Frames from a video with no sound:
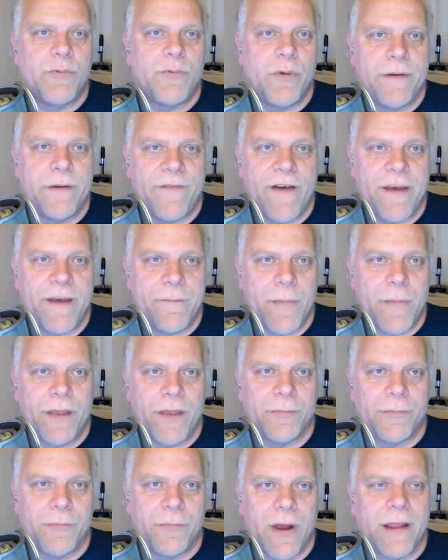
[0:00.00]
3.5
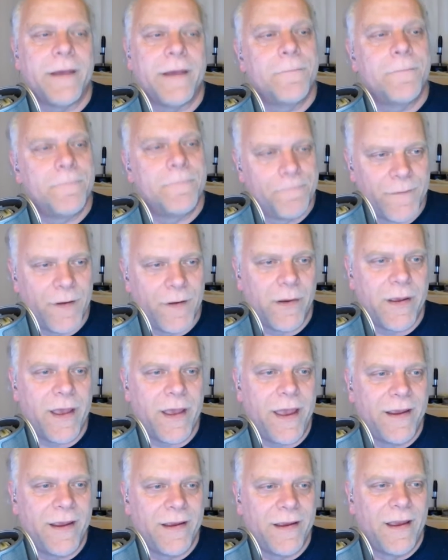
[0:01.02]
miles from Raleigh.
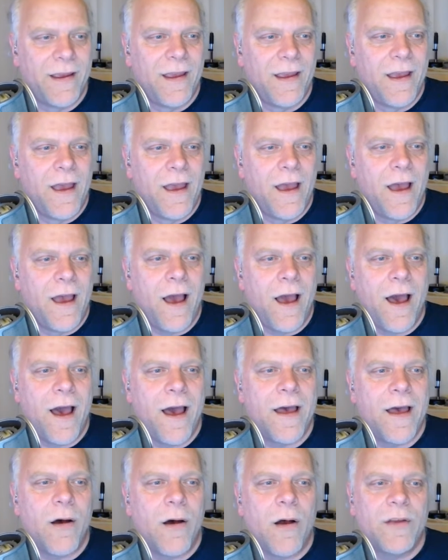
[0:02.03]
Okay.
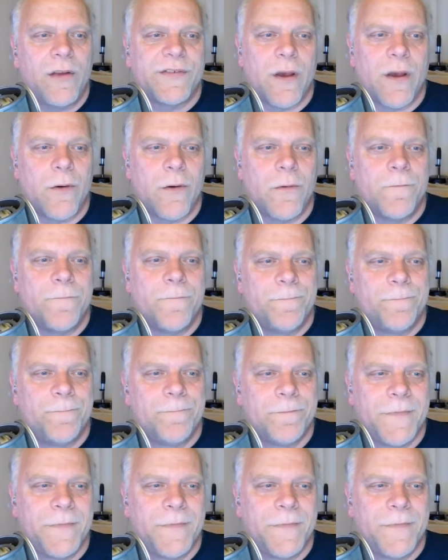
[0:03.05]
Uh, also,